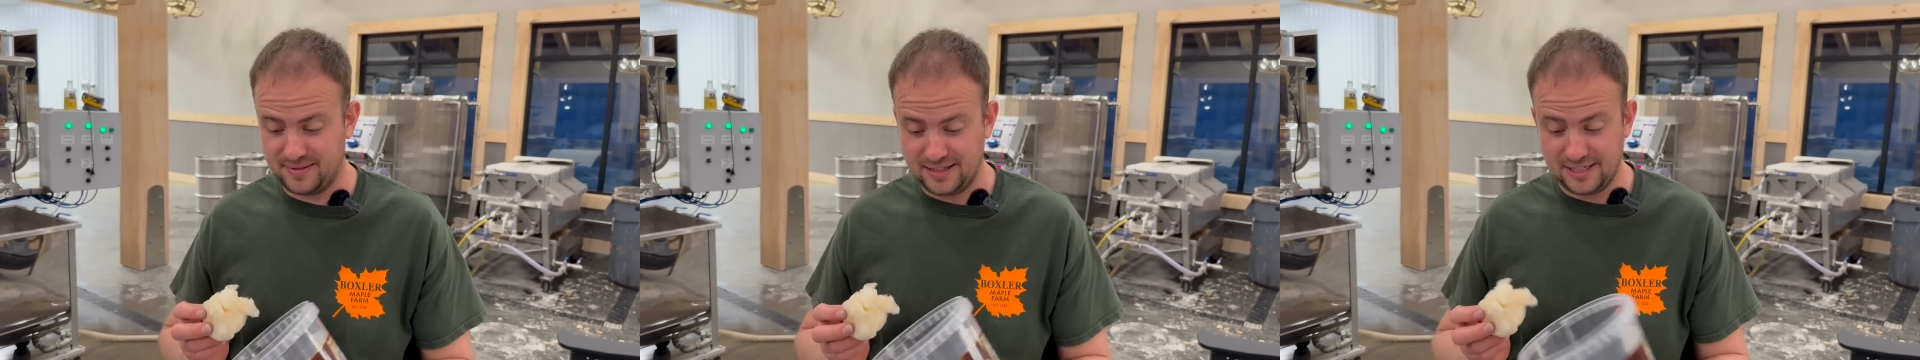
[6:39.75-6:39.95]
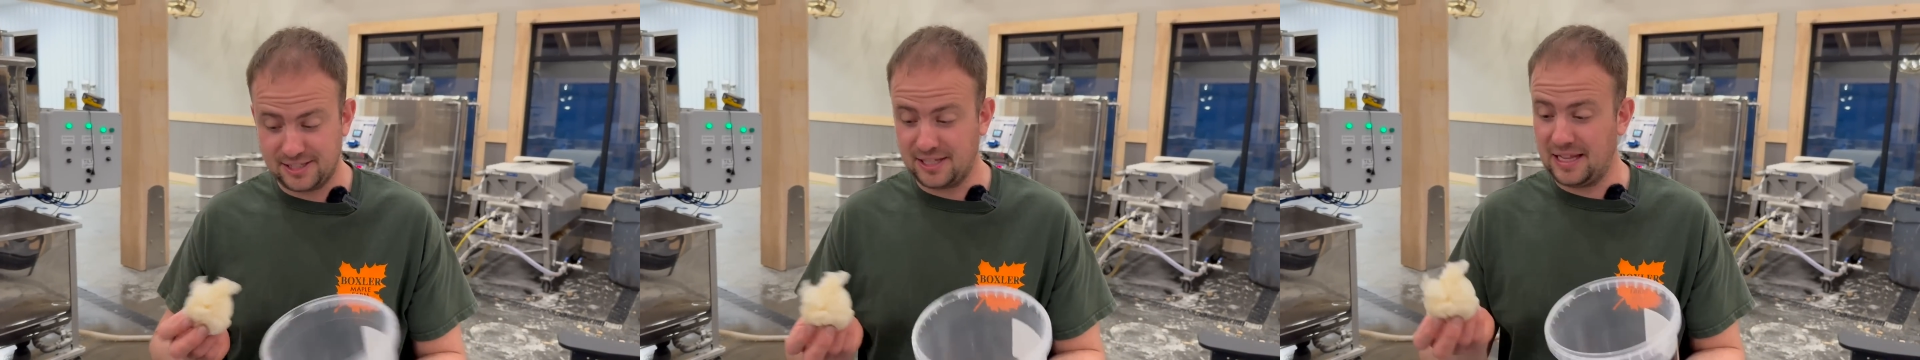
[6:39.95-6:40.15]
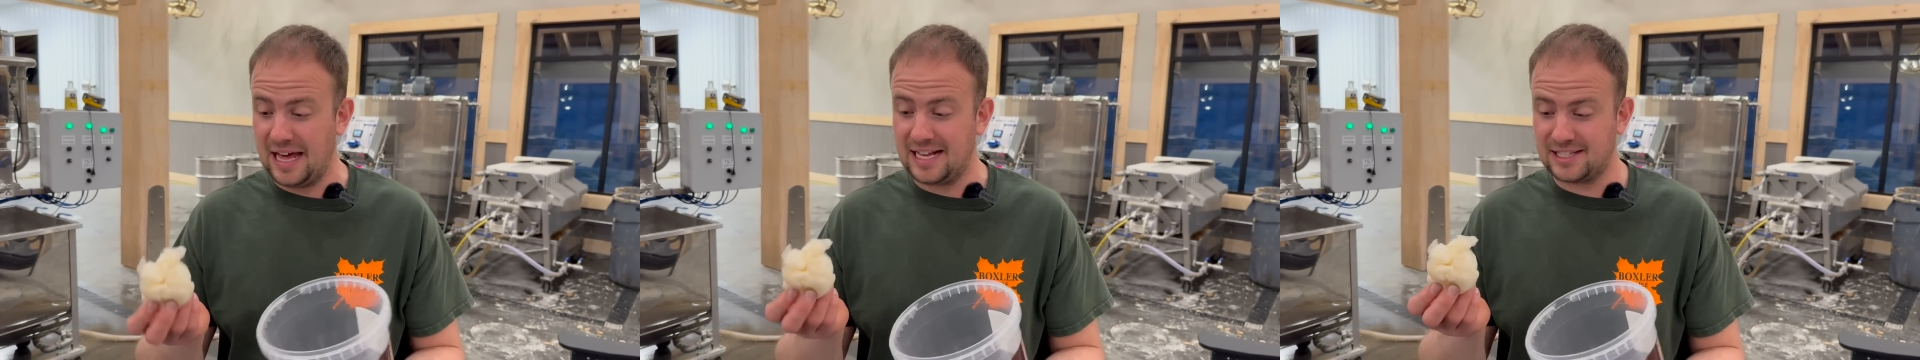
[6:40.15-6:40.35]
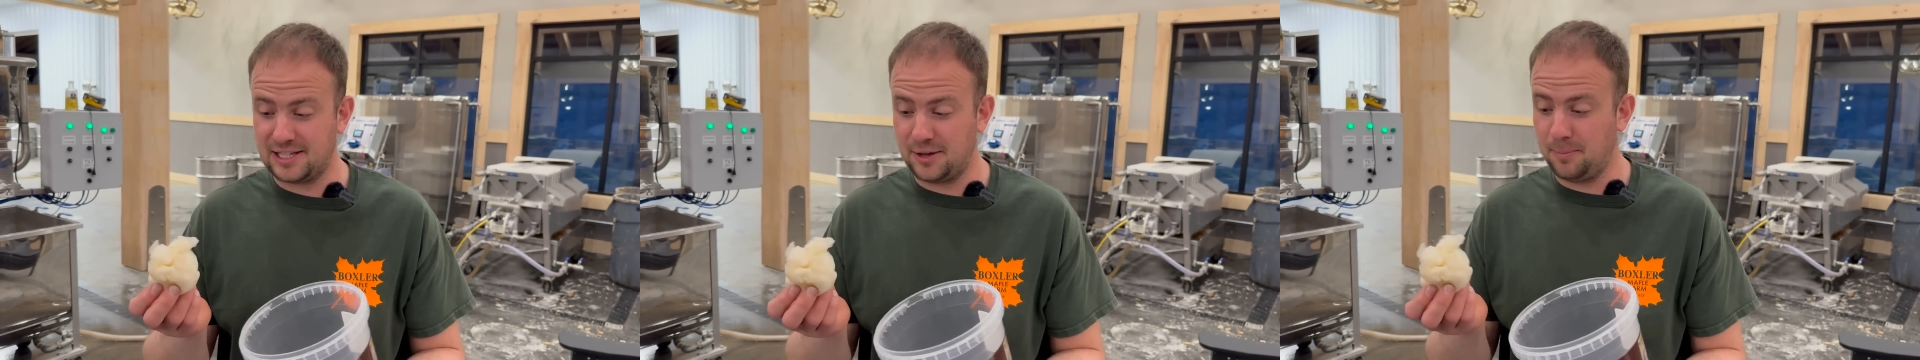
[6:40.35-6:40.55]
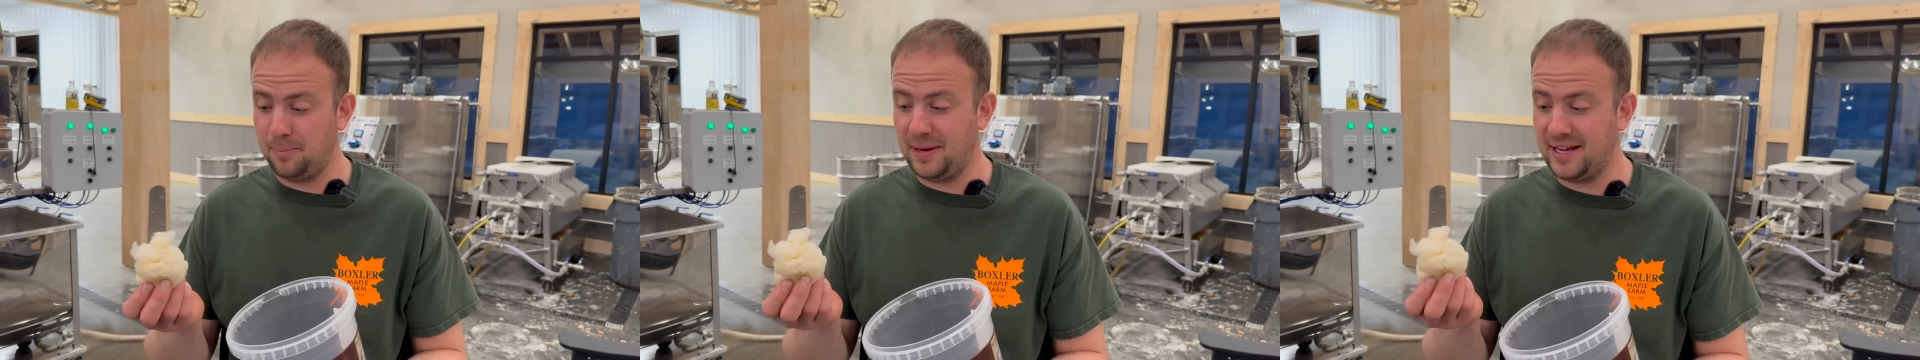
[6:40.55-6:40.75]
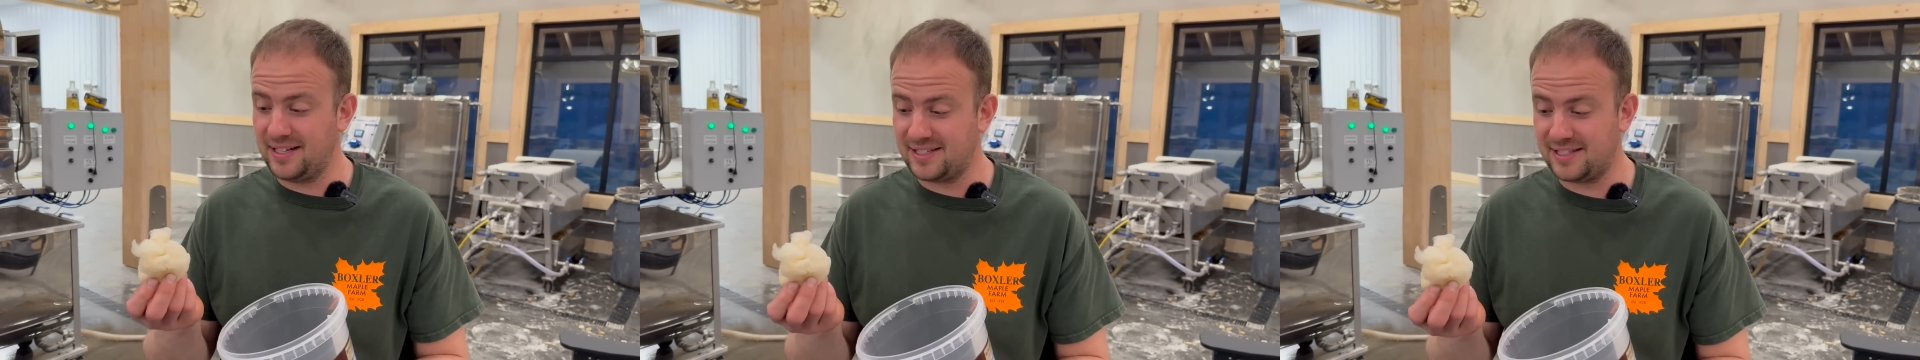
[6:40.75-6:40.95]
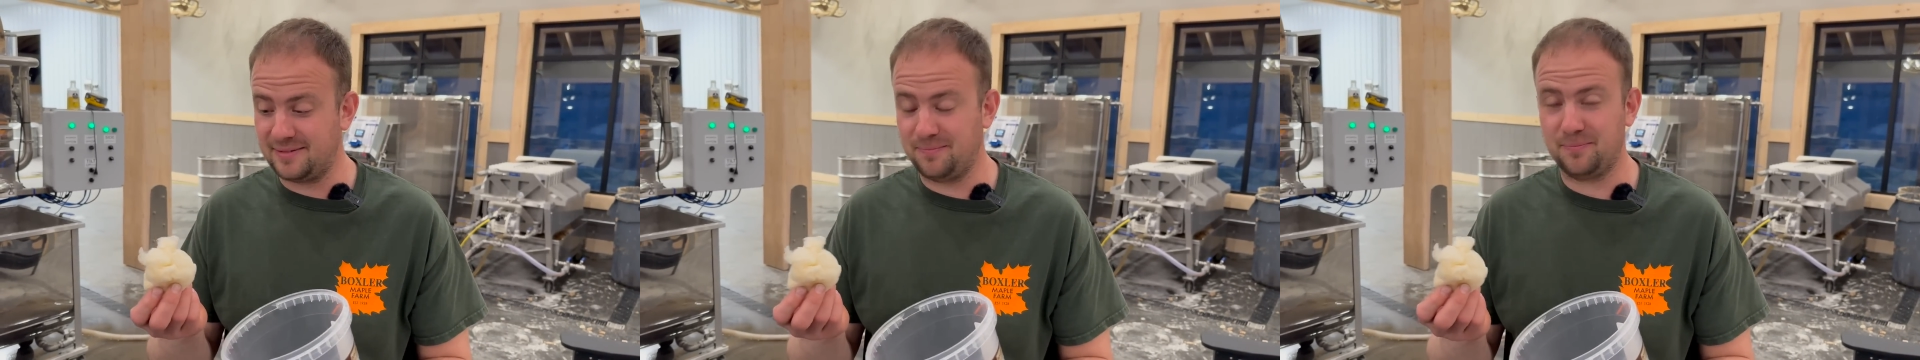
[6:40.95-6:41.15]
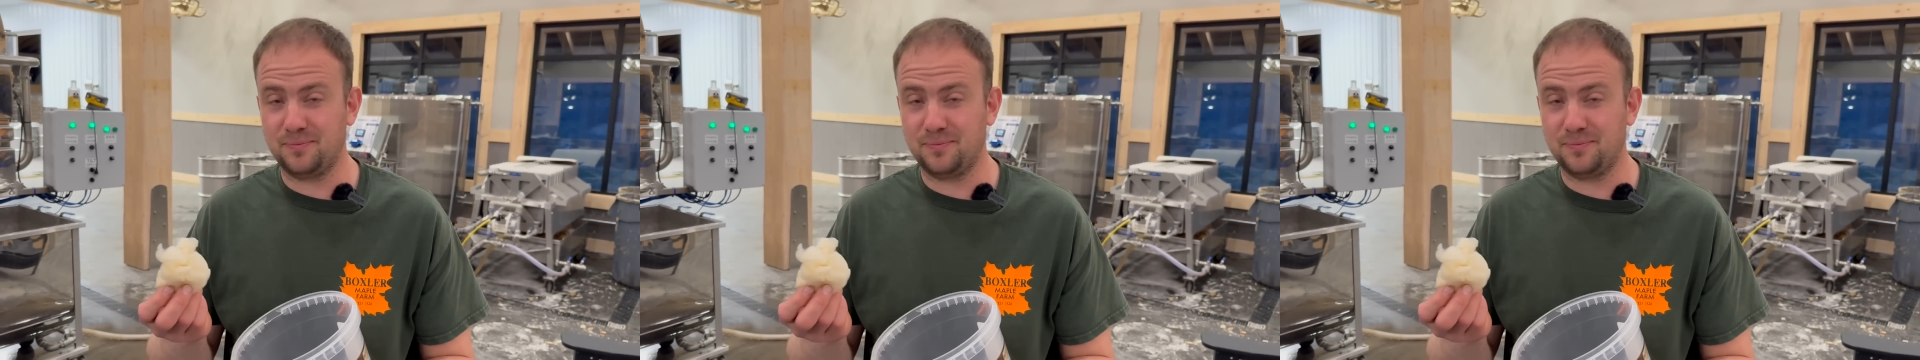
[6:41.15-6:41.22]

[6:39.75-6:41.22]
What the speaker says: This is the last little piece.